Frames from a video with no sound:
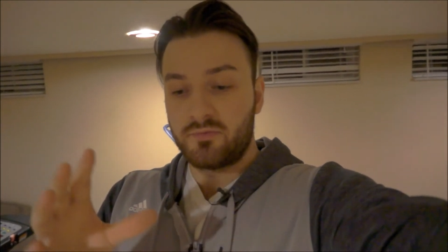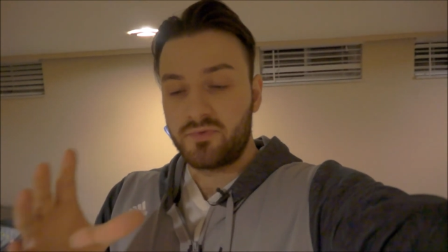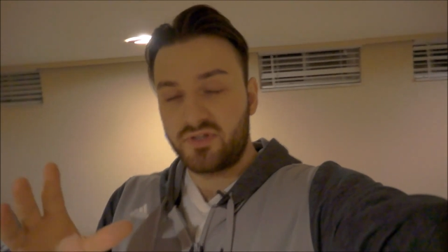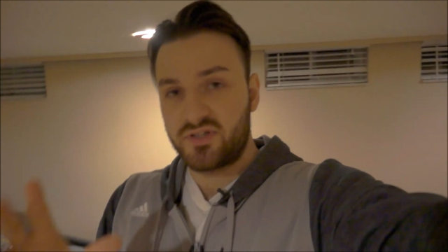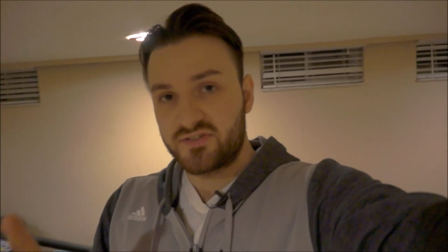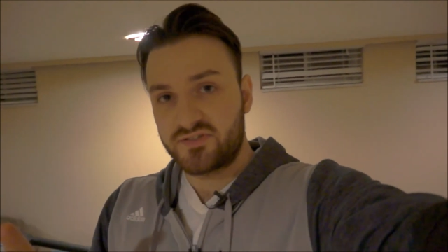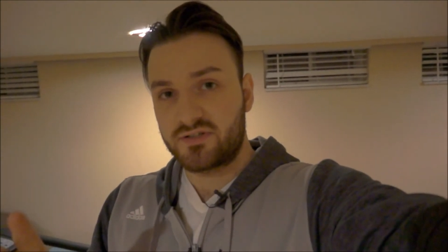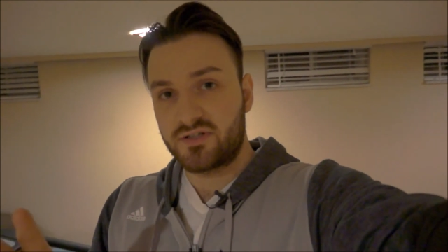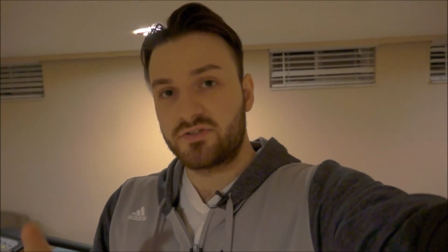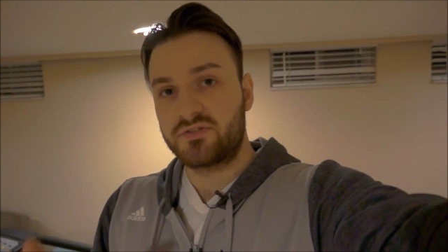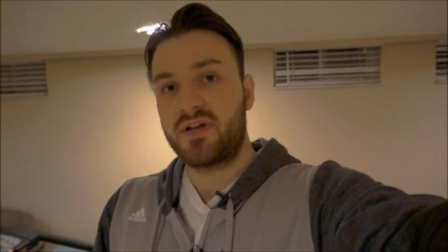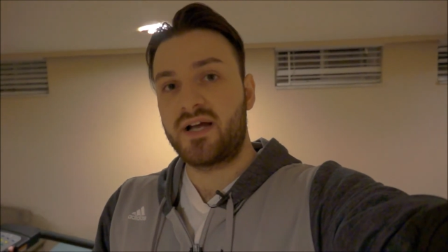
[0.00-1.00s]
when you consider all
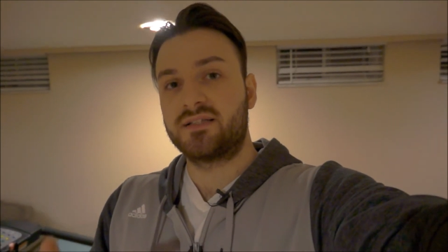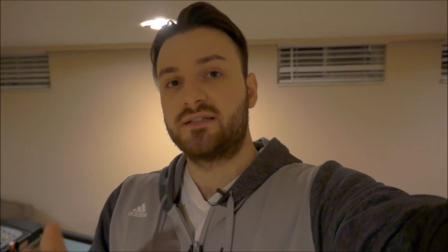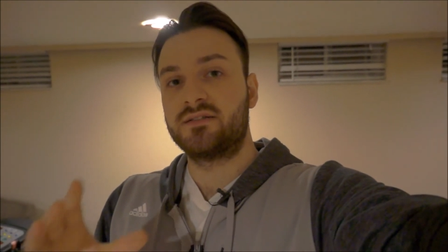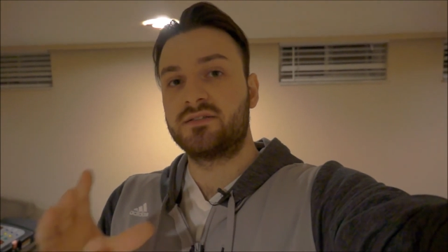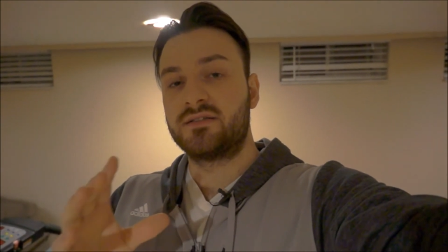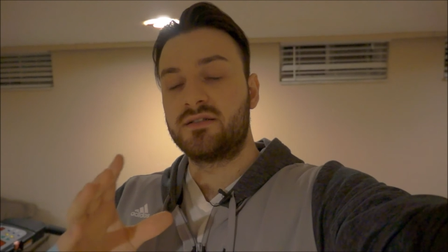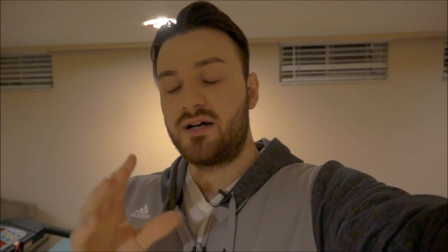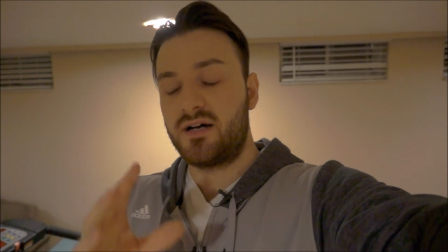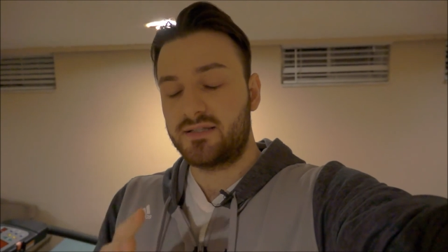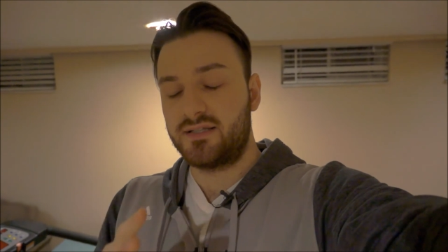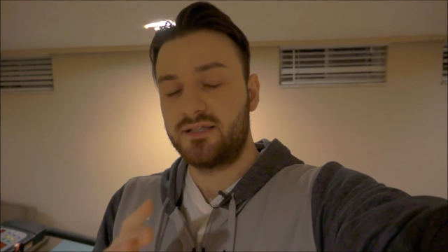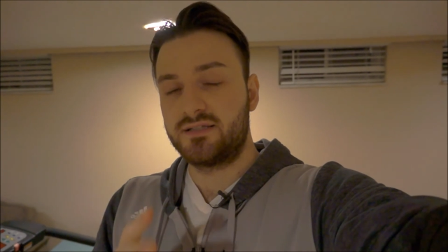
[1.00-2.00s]
those factors,
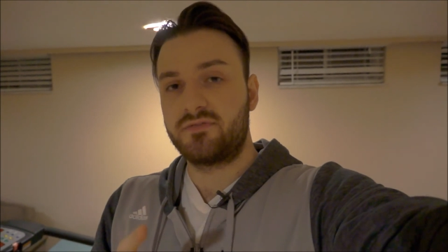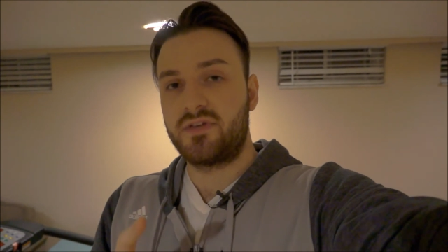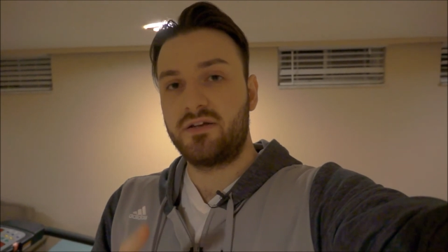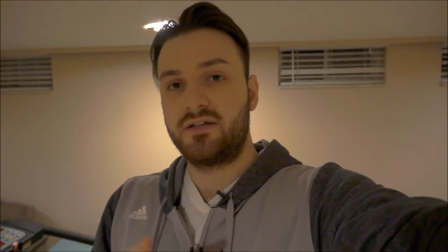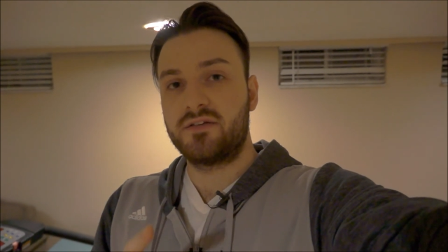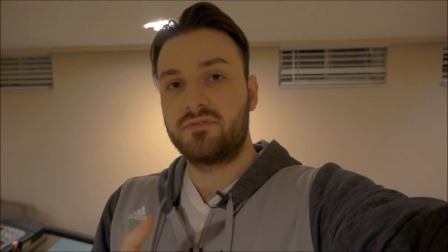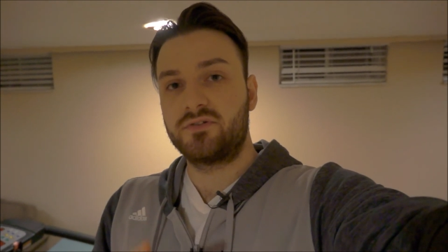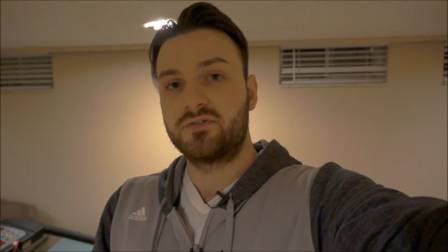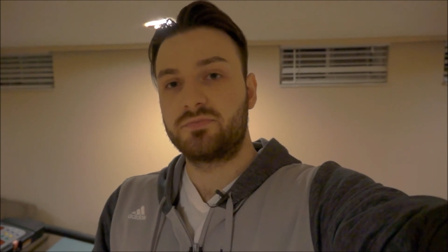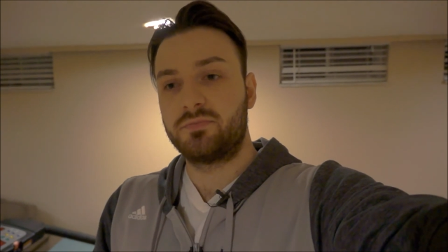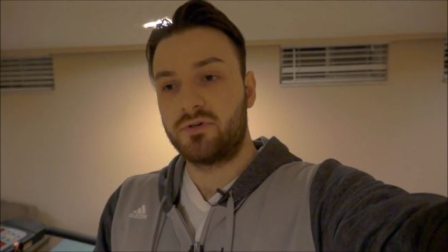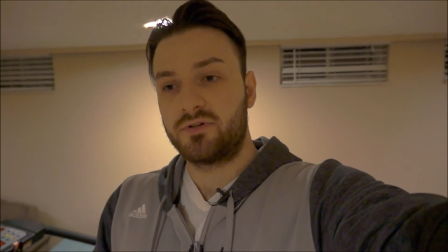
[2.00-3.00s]
hockey is a very
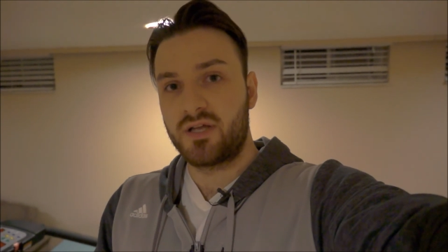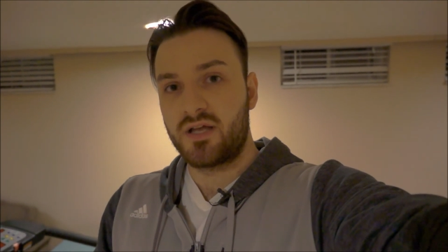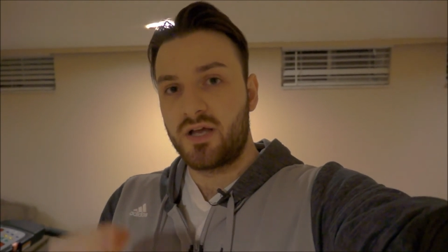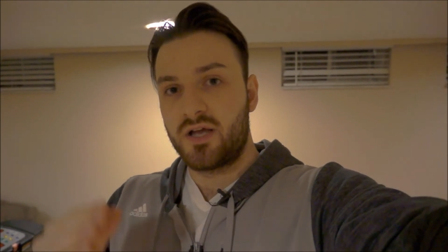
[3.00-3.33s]
difficult sport